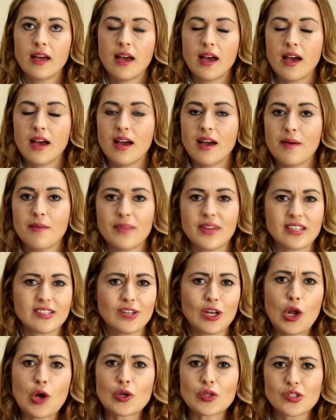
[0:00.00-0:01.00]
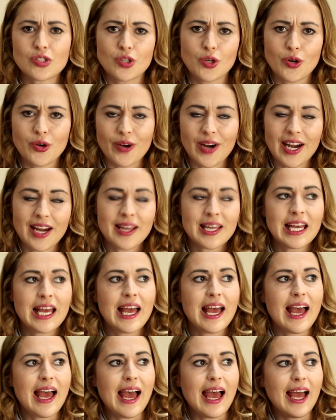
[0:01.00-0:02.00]
That's a long story.
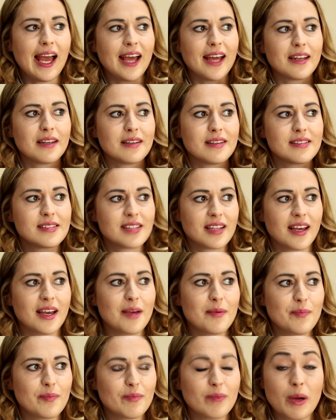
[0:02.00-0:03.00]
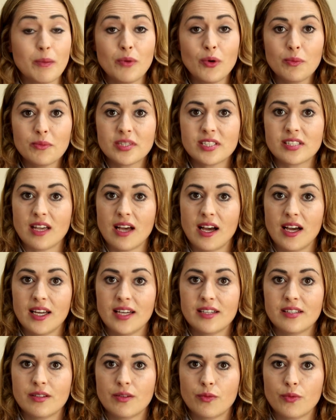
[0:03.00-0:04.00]
And my mum's
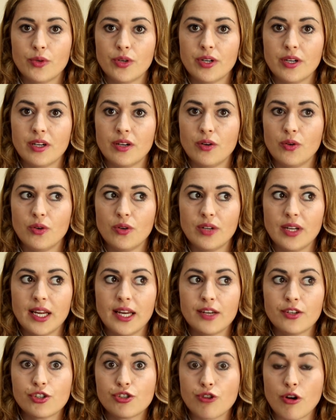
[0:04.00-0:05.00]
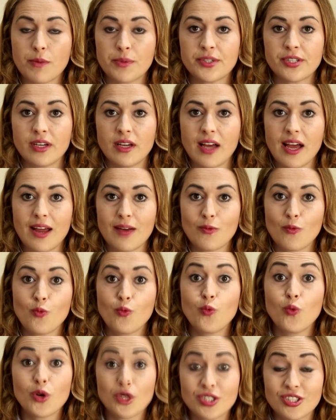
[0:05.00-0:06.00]
side were all in Shropshire
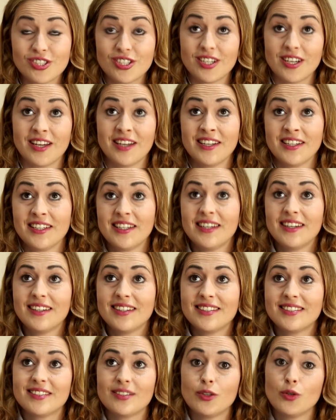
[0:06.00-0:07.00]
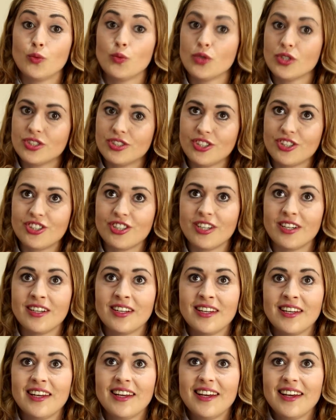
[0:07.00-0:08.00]
and Worcester, or Worcestershire.
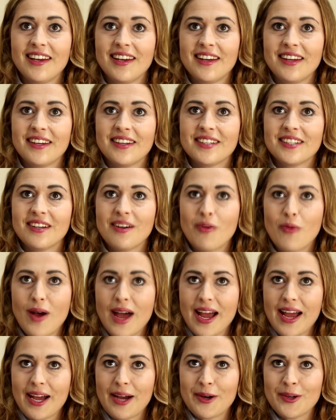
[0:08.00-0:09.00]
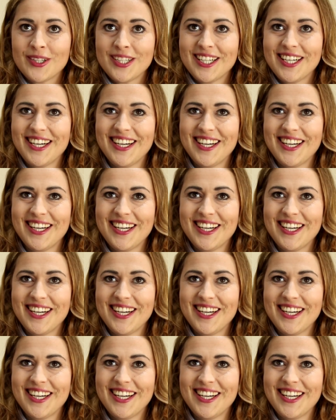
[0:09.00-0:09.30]
Wow.